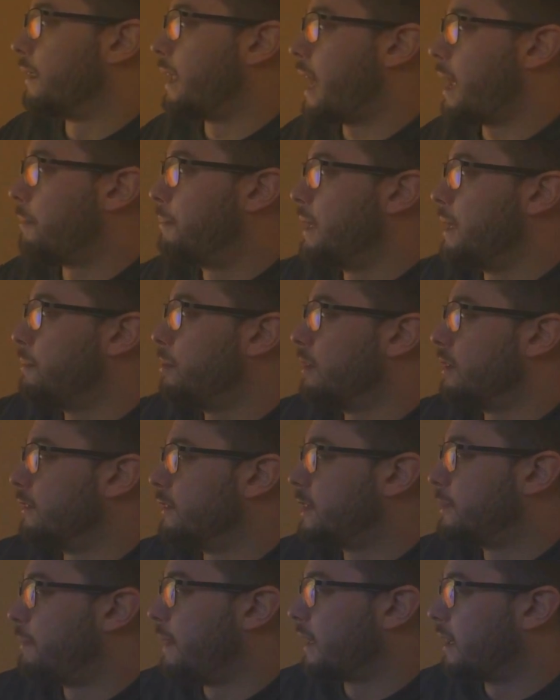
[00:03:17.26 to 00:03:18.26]
lot of people have
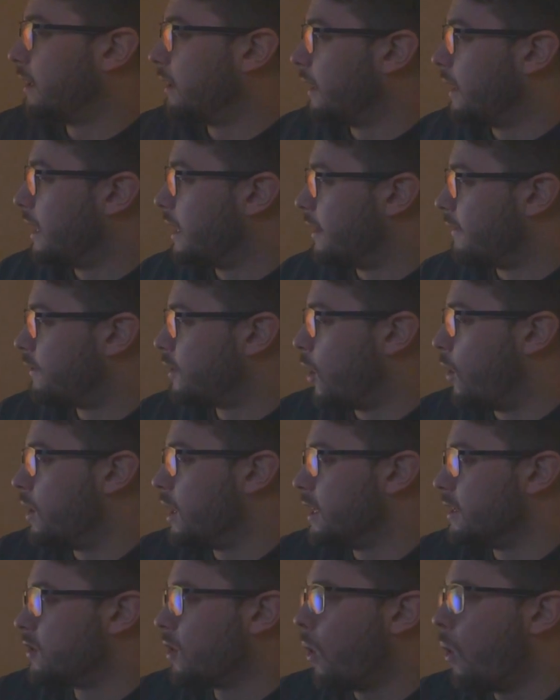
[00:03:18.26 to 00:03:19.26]
speculated if
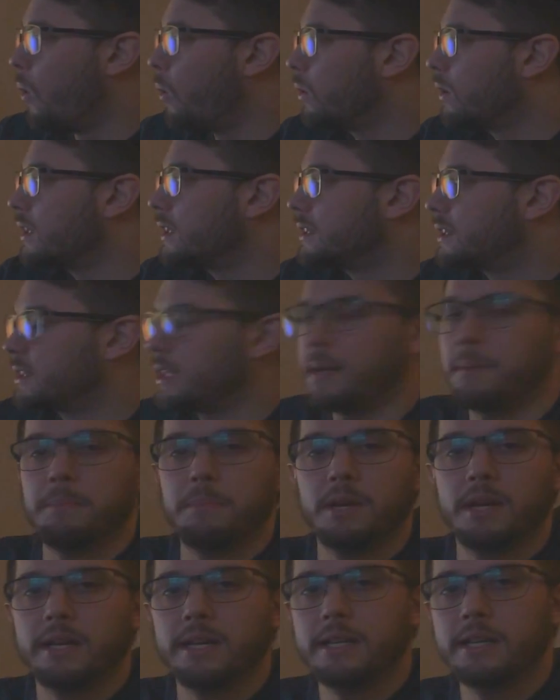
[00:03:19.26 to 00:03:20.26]
Tony is holding
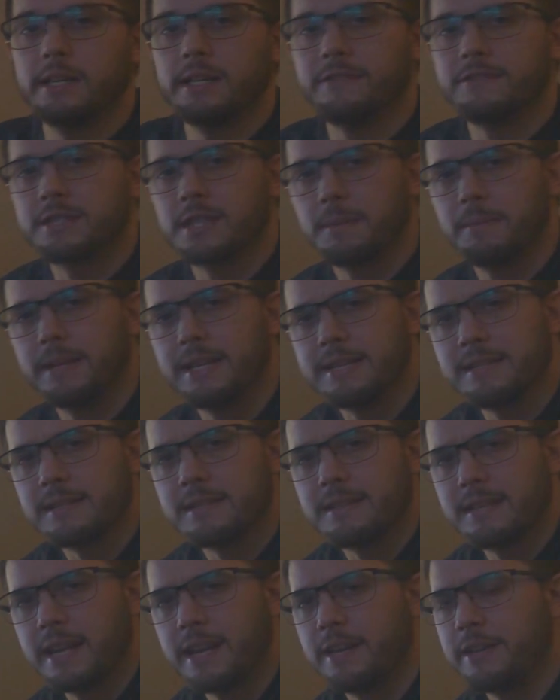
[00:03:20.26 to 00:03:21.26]
somebody, if somebody's
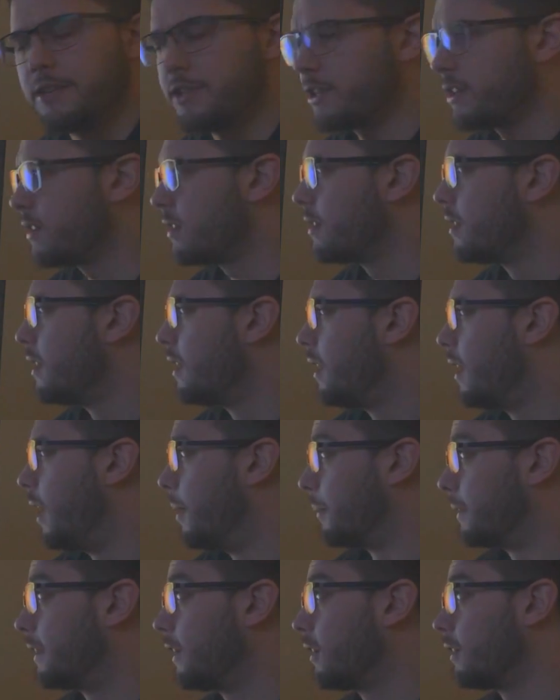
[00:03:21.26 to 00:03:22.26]
in danger.
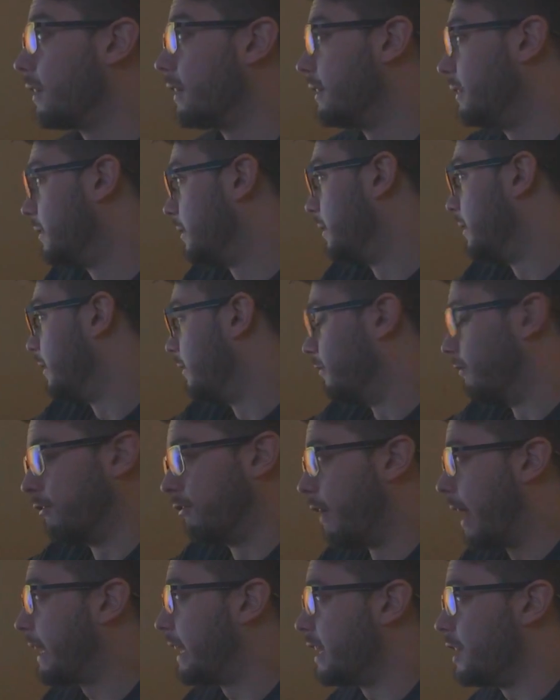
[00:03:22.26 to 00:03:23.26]
Clearly,
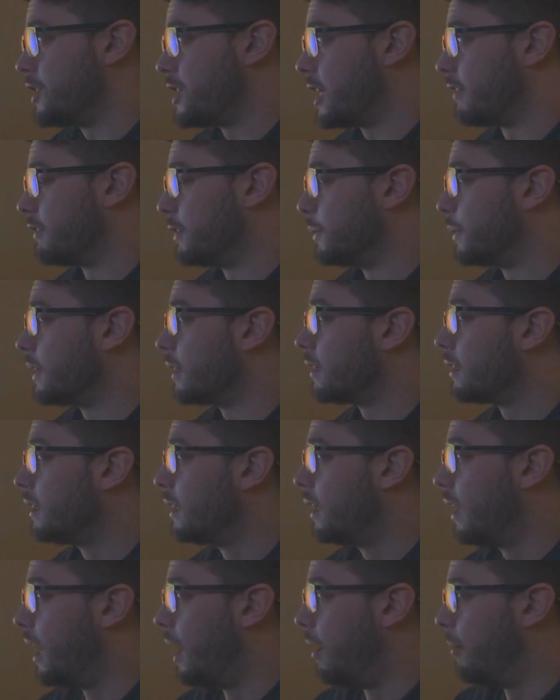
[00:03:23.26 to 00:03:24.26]
wreckage everywhere.
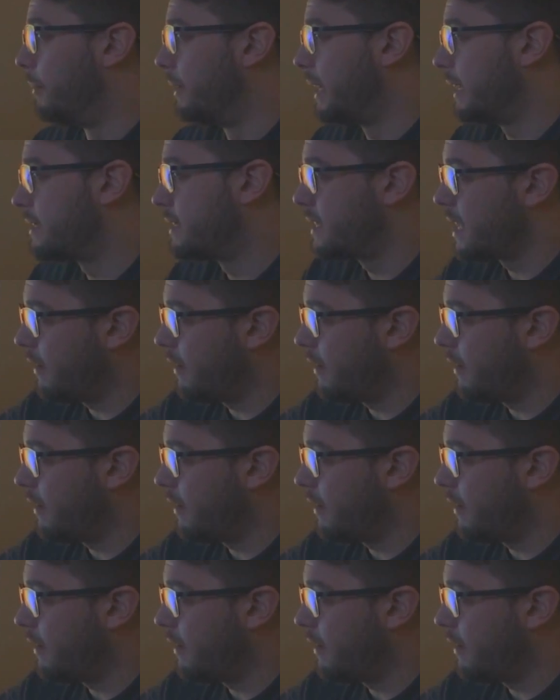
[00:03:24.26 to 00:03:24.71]
But that's